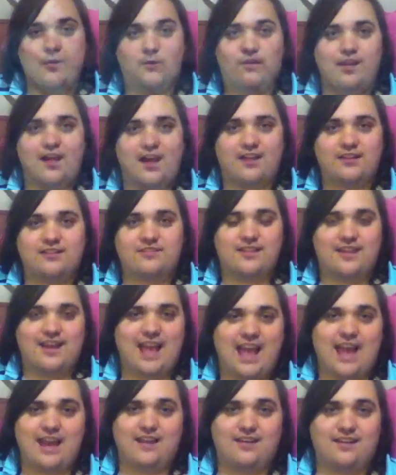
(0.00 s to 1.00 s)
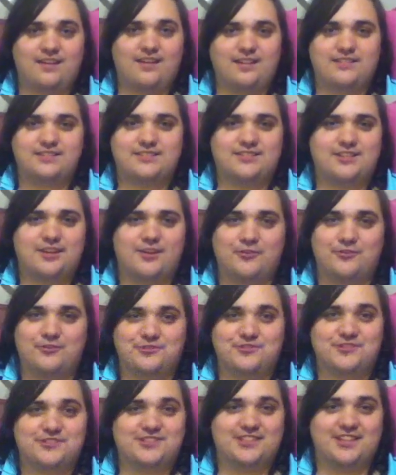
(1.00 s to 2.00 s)
Well, after endless
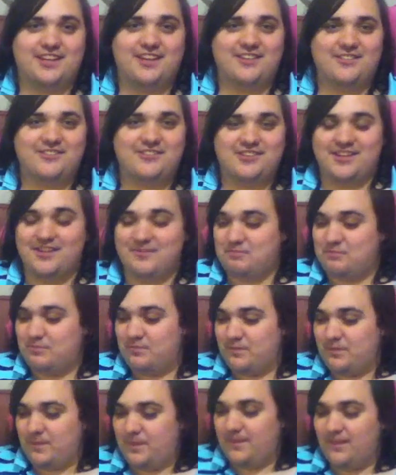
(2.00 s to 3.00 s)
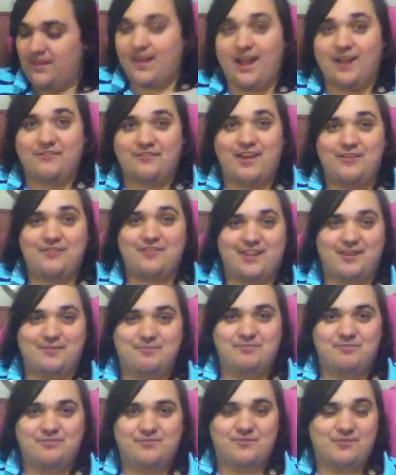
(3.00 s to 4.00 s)
soul searching, I found
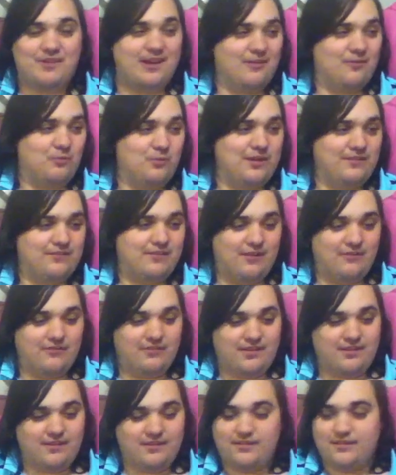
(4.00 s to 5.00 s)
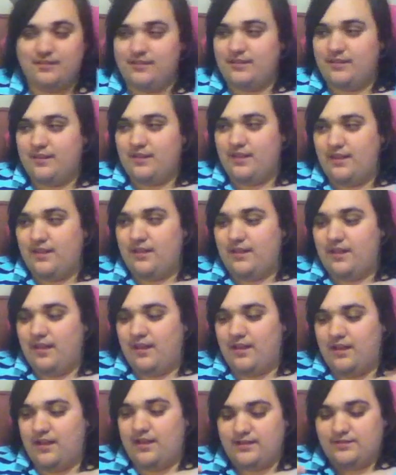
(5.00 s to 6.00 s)
it. Well, we found it.
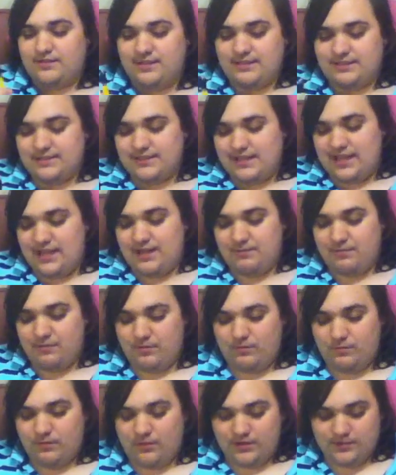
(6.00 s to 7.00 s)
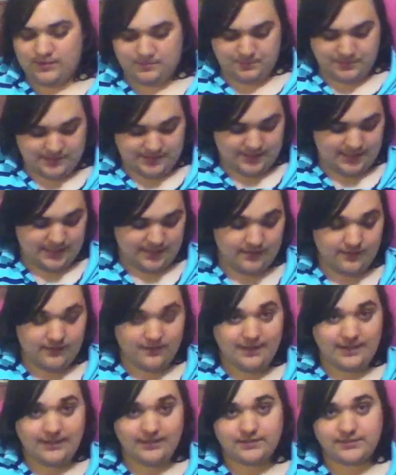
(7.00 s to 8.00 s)
This cable was
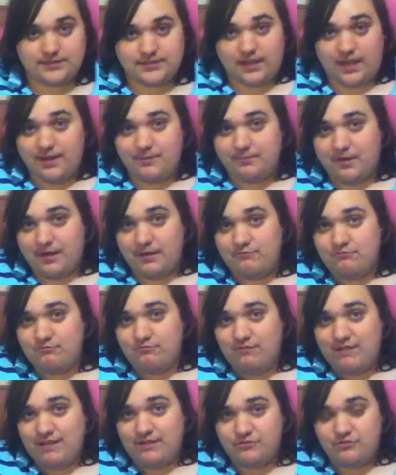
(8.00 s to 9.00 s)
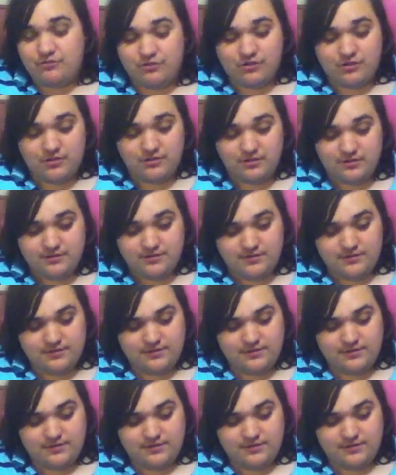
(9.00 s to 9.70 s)
particularly designed by Richard,